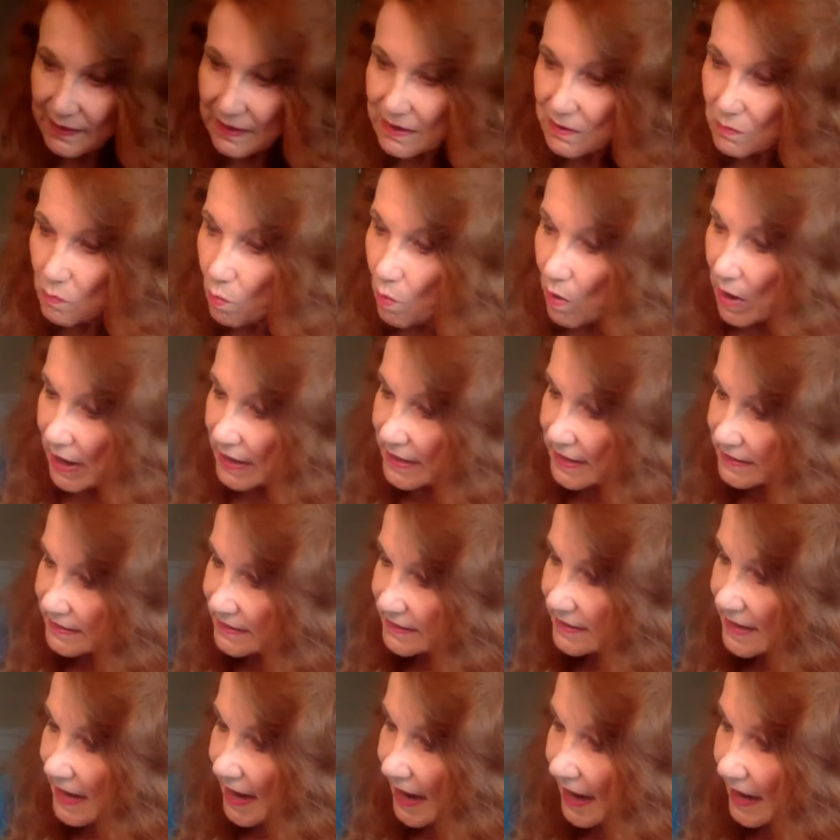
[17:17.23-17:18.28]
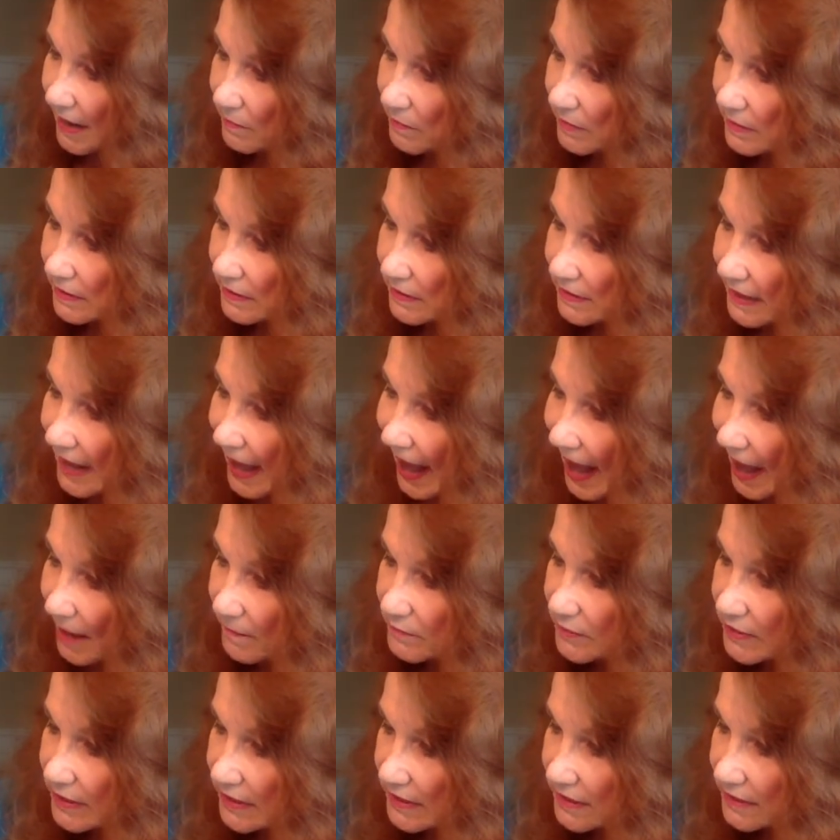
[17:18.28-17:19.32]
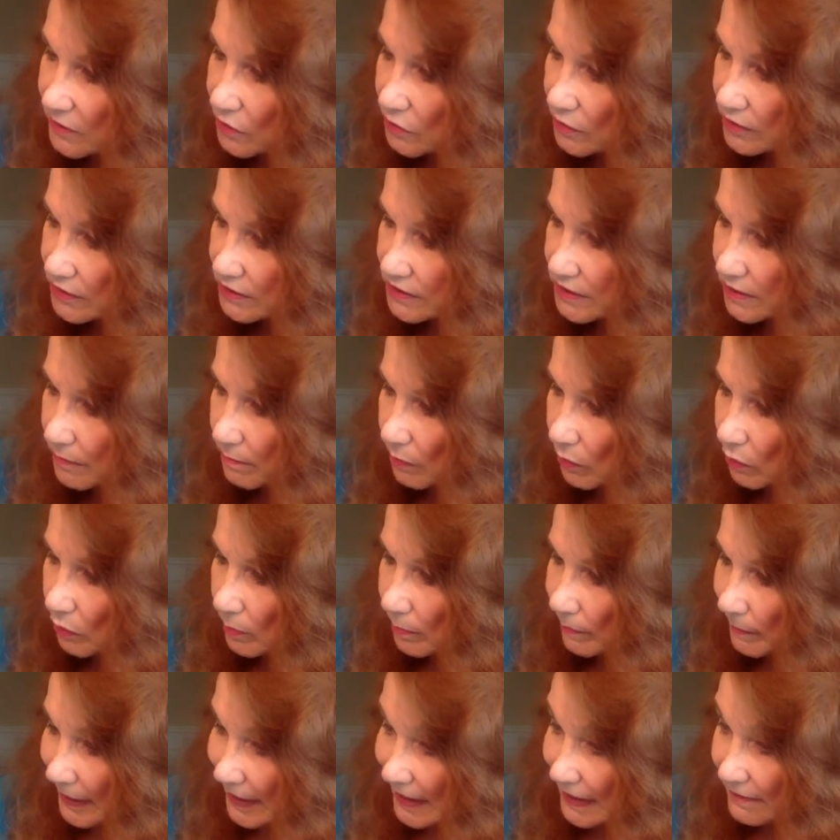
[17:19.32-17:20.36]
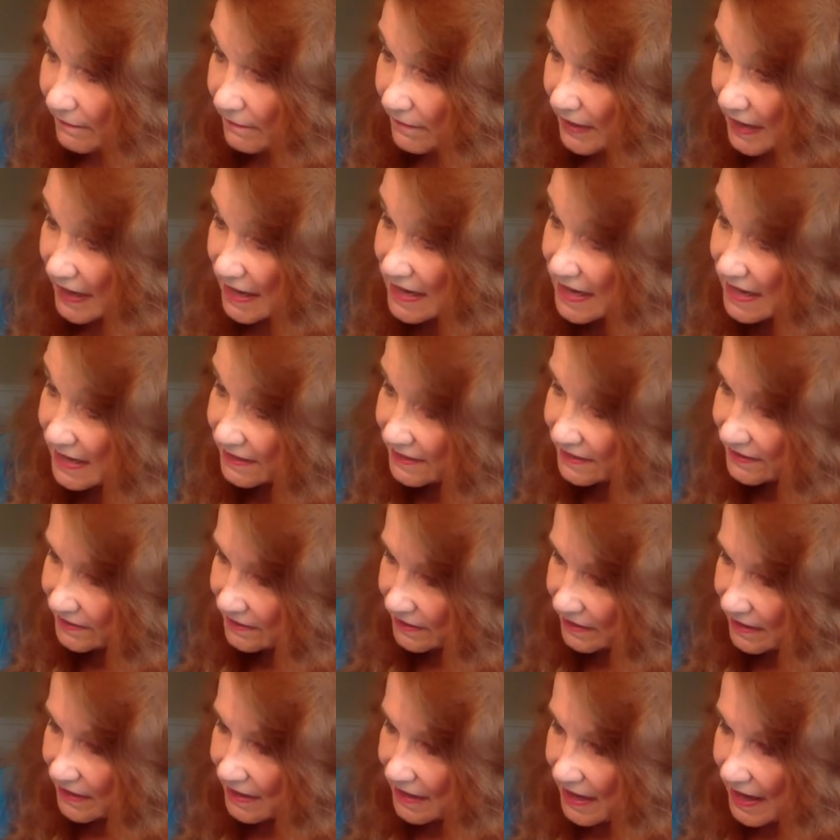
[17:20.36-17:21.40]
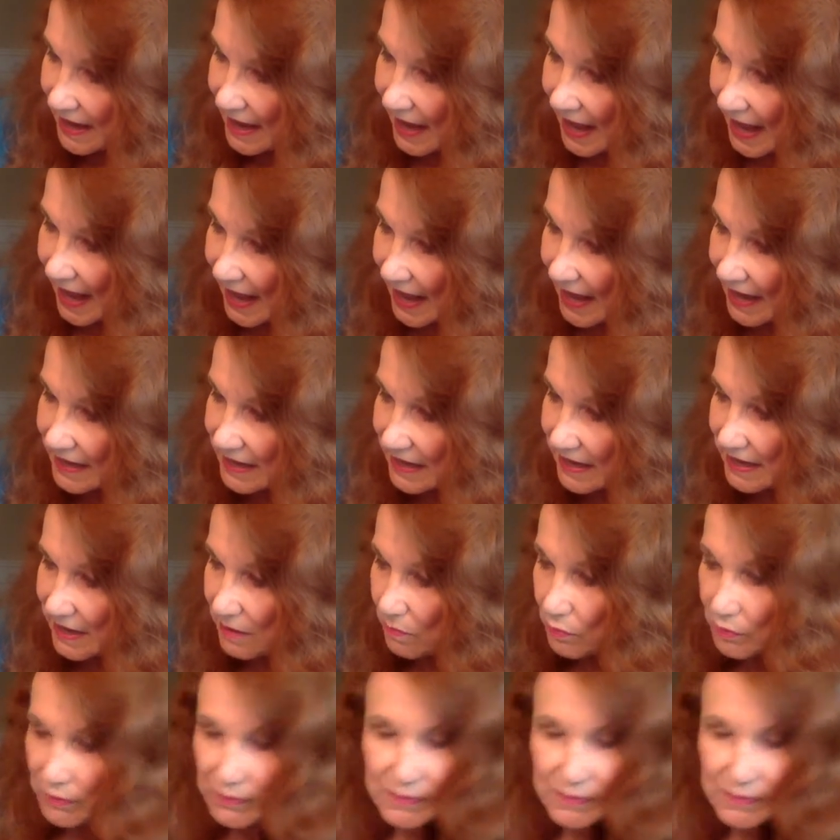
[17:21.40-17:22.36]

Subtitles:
One is named Captain Cristobal Benavides, and he